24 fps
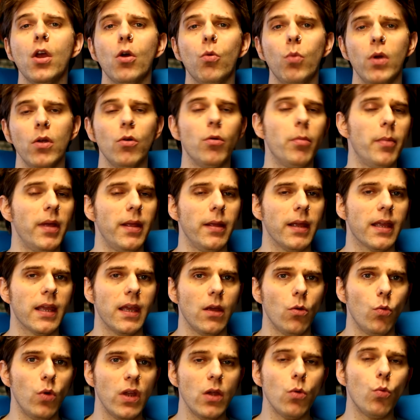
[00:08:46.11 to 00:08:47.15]
We will make
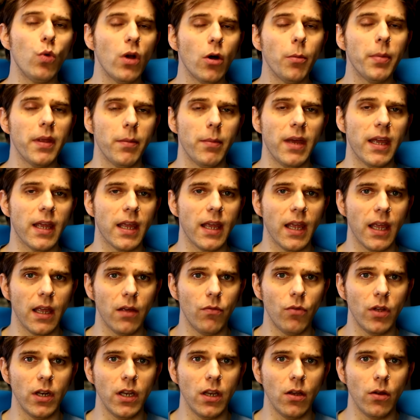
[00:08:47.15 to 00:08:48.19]
it, we will be making a
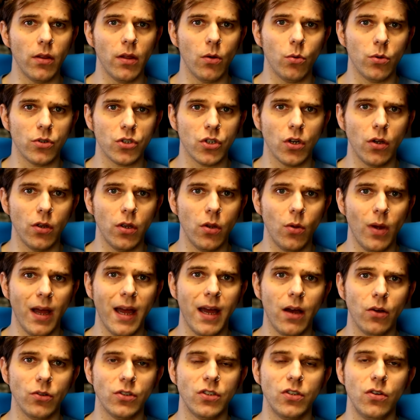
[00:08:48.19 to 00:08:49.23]
video that will show you
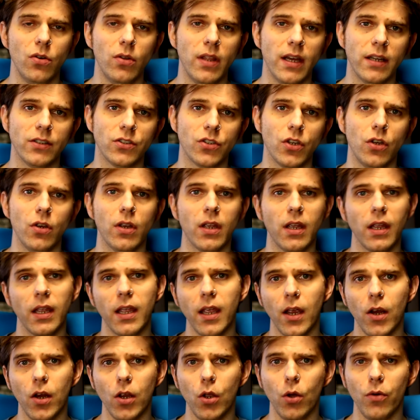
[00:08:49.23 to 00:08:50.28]
how to do that so you can
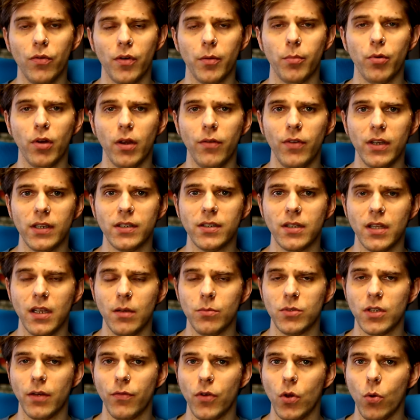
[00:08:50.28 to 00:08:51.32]
carry over previous
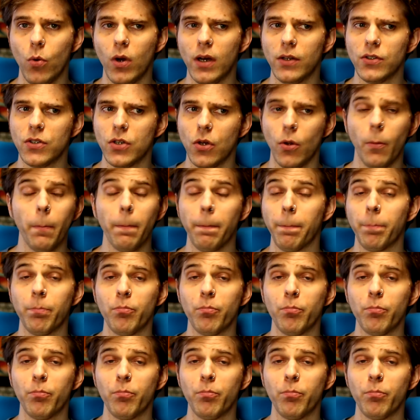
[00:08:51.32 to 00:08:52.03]
themes if you want to.